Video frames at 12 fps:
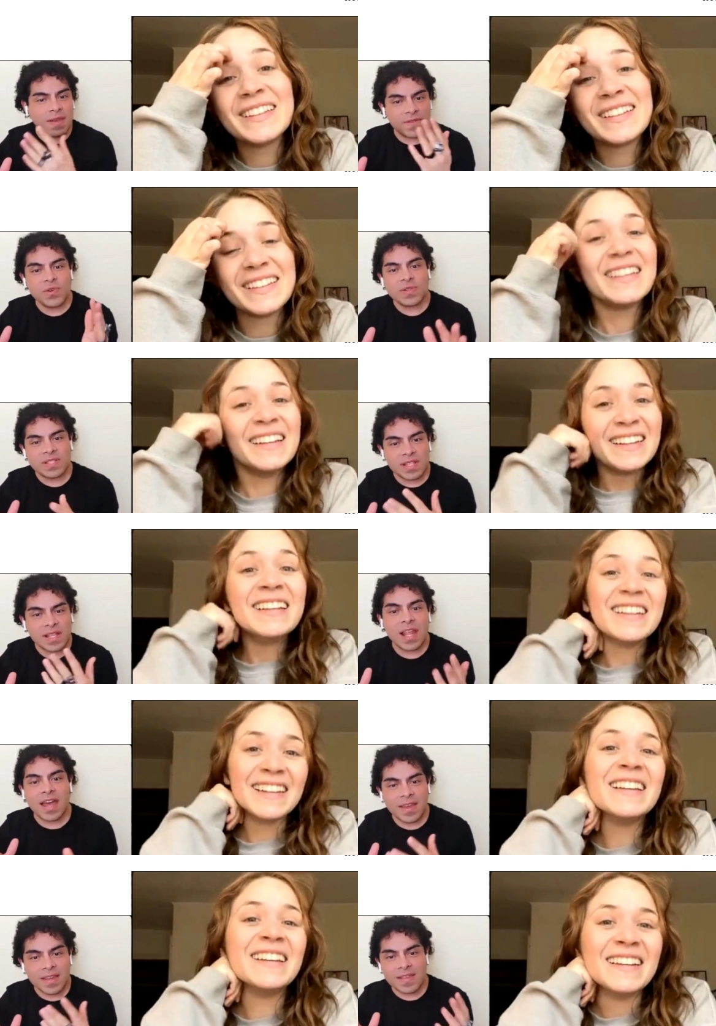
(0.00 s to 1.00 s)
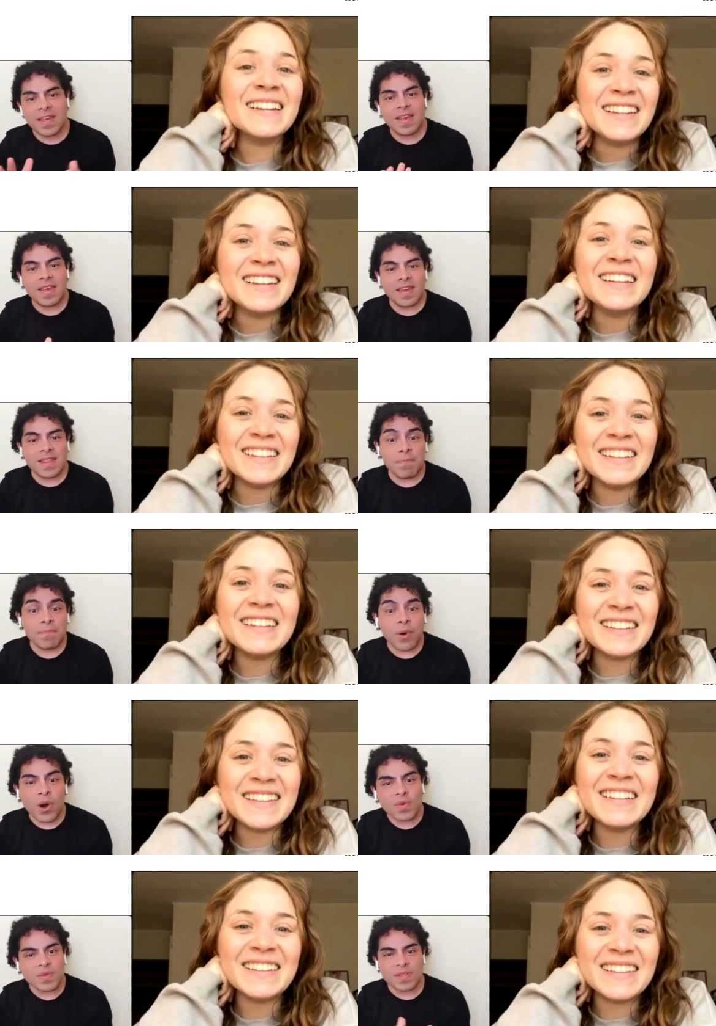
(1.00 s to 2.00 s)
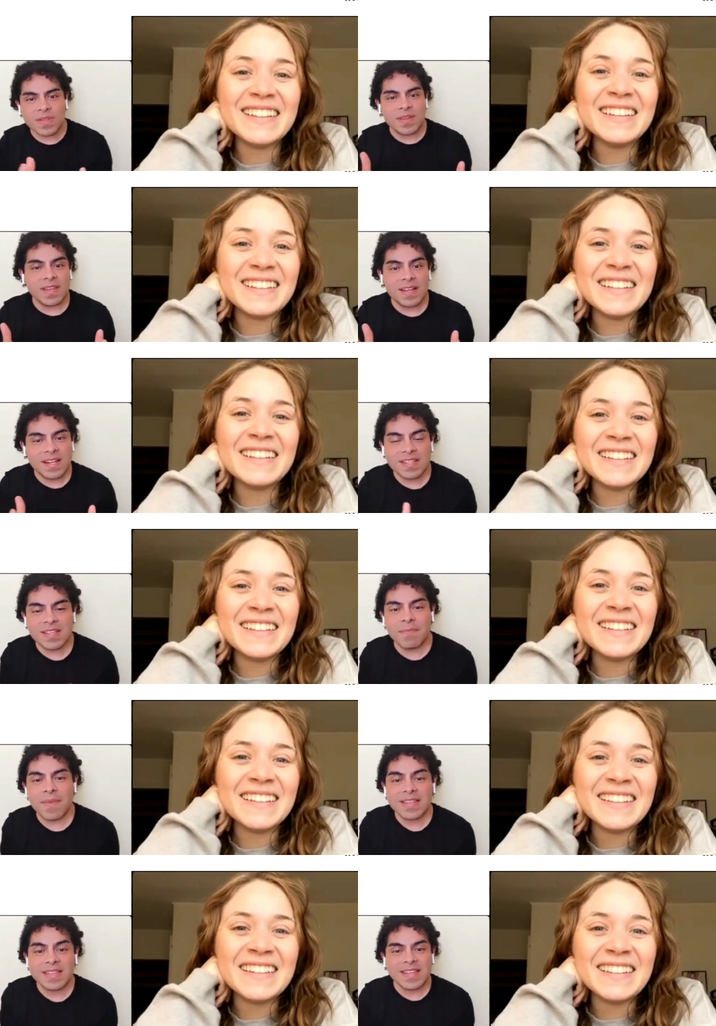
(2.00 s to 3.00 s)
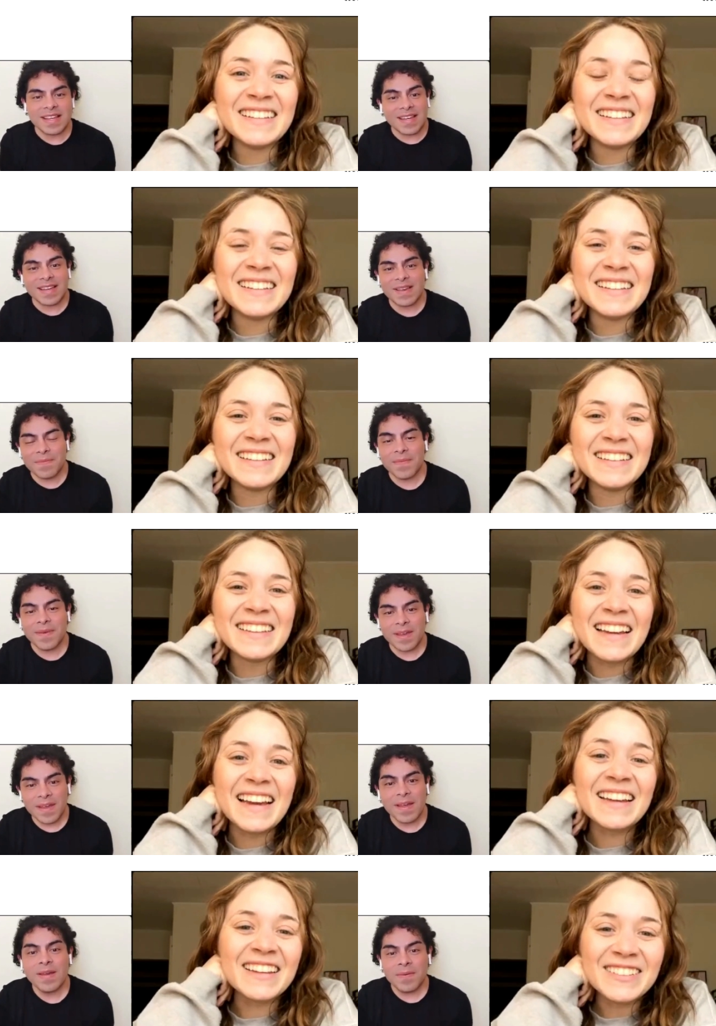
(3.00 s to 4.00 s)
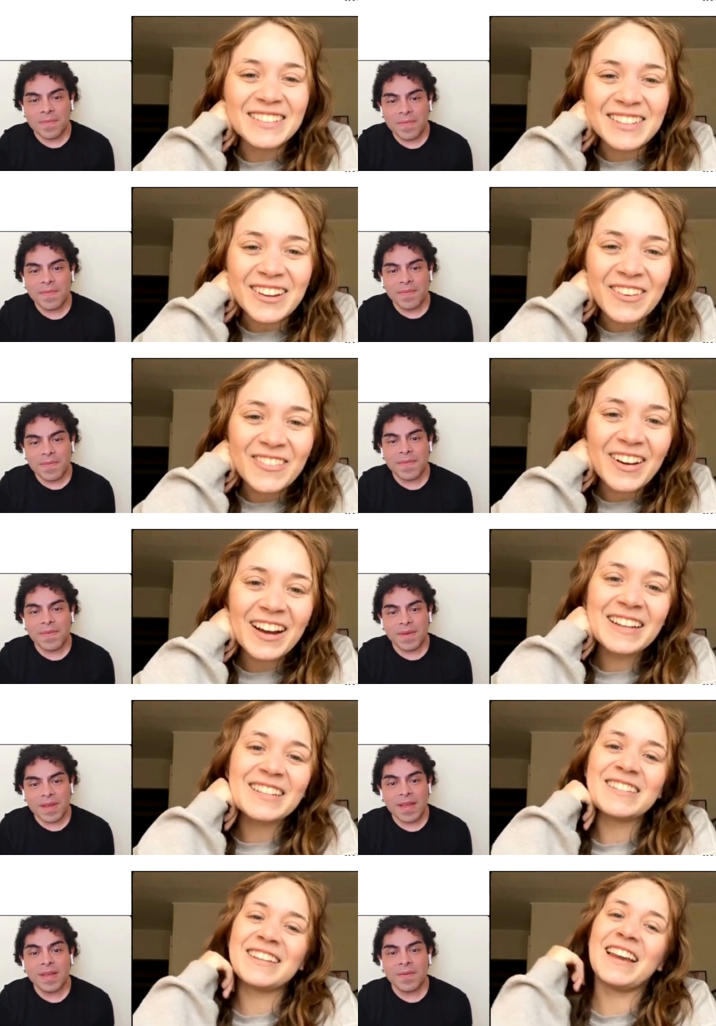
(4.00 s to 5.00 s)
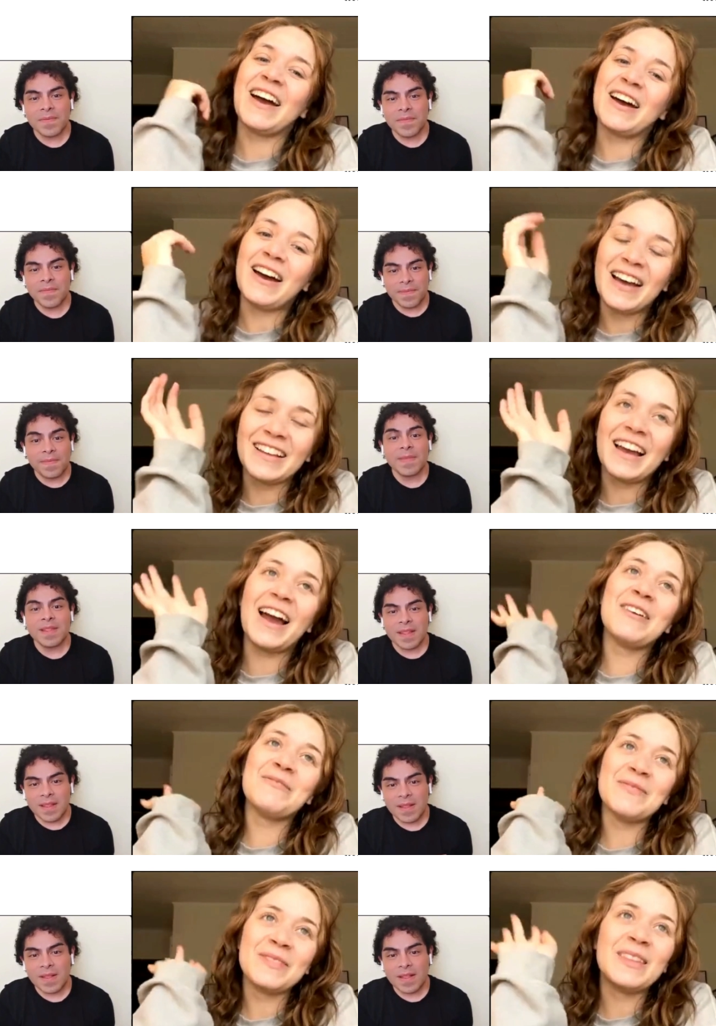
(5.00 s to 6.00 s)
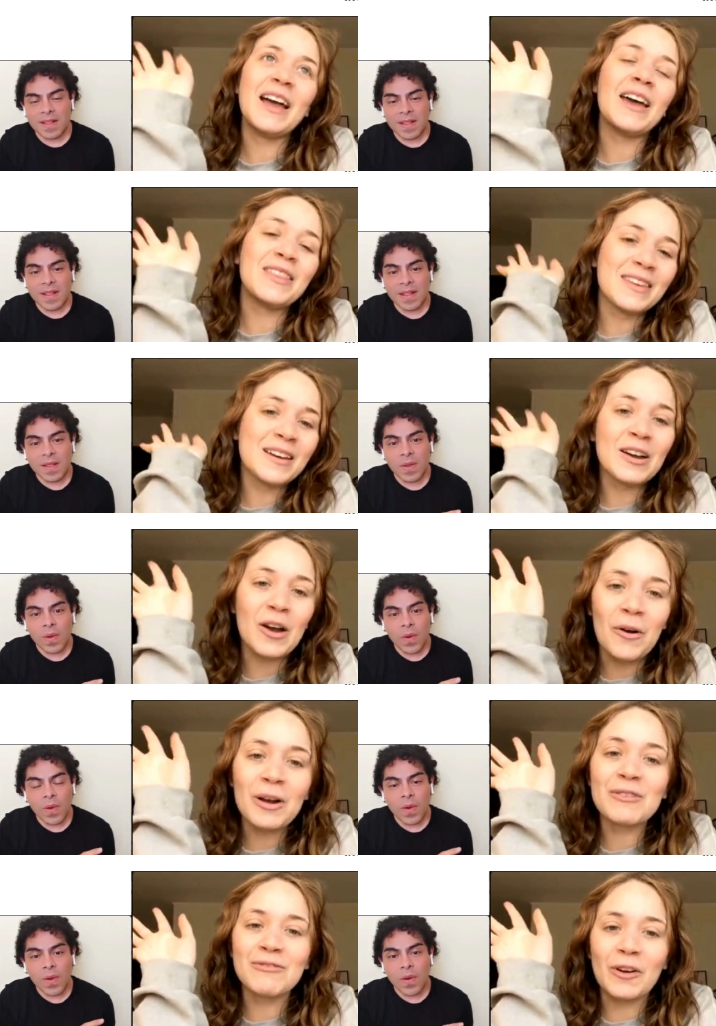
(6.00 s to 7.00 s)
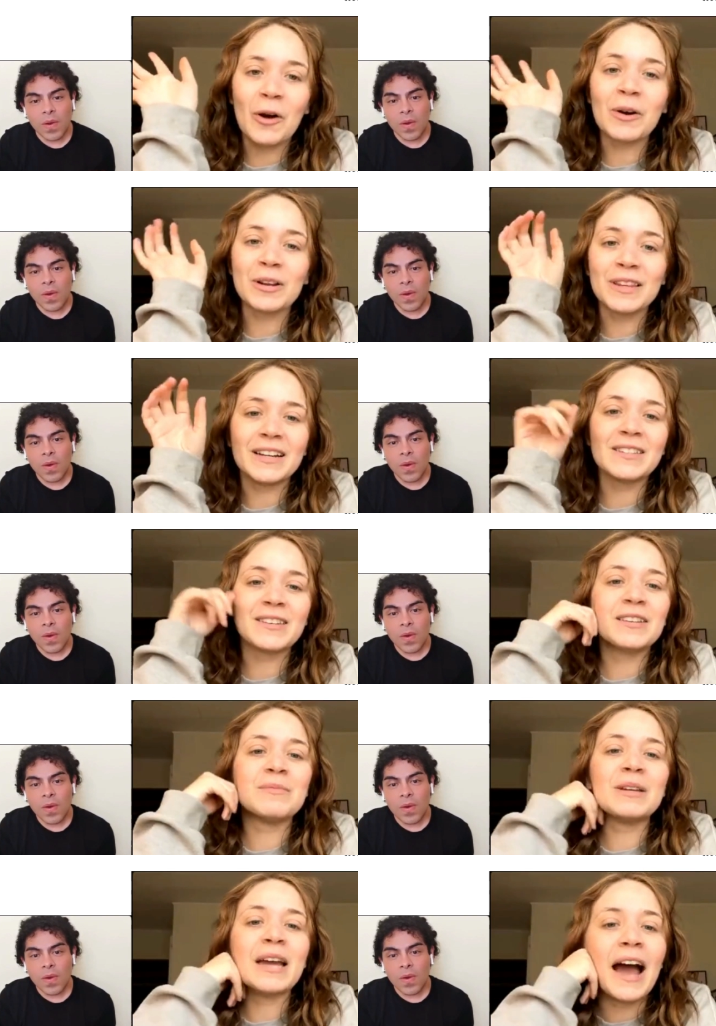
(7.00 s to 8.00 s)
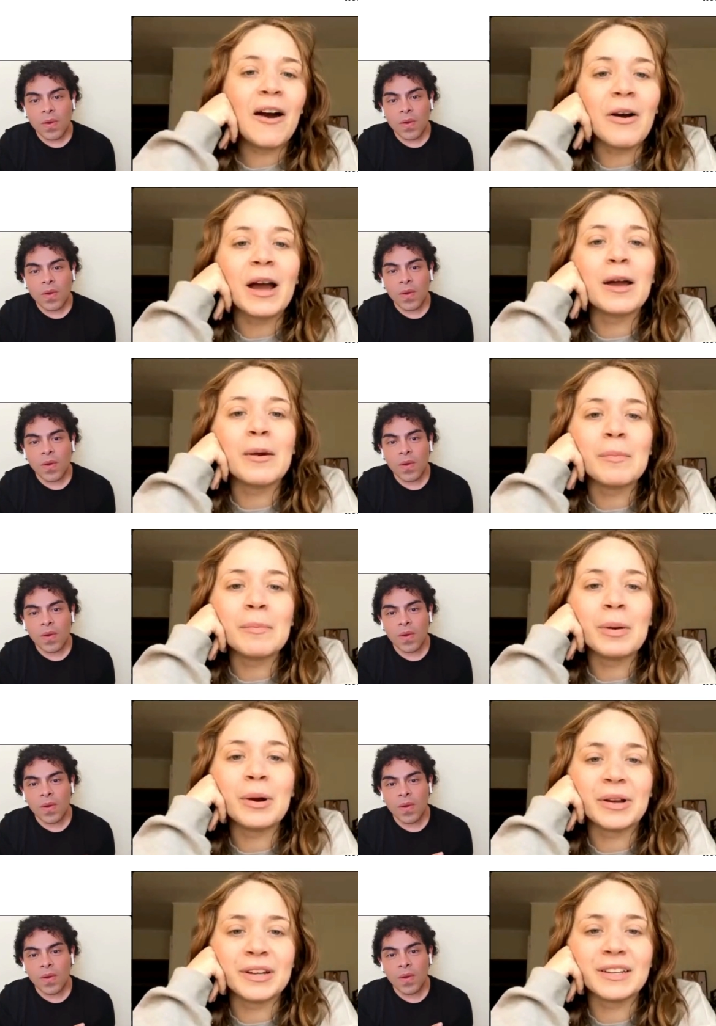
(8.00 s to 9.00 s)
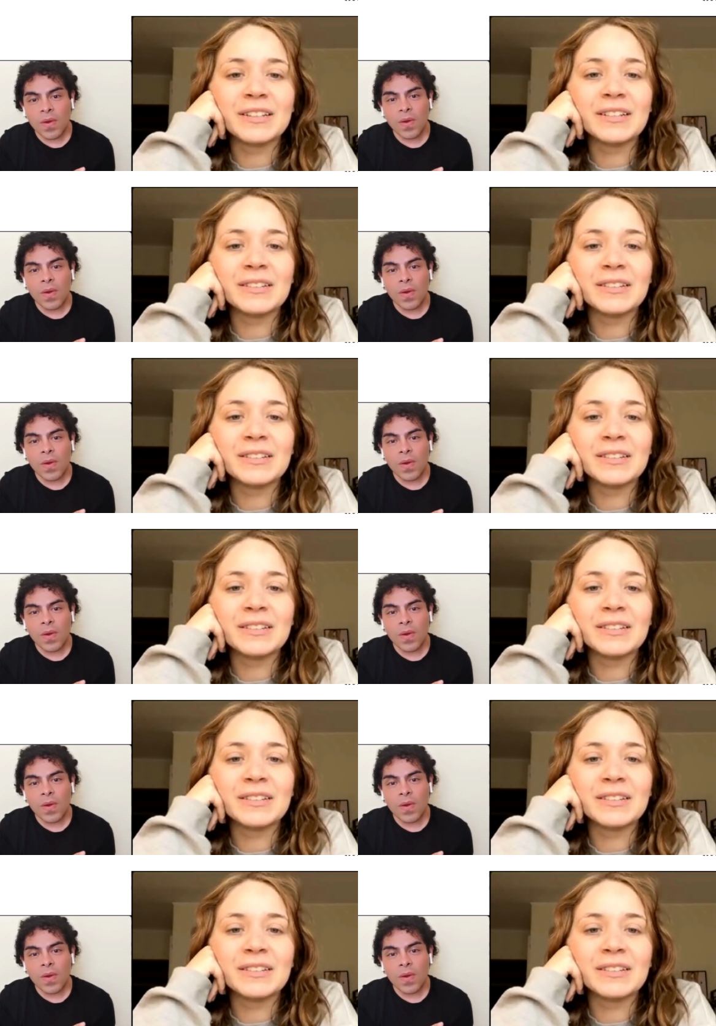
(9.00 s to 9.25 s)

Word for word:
Speaker 1: if you slide the, the post it is amazing
Speaker 2: thank you so much yeah I I think going forward that's gonna be how I put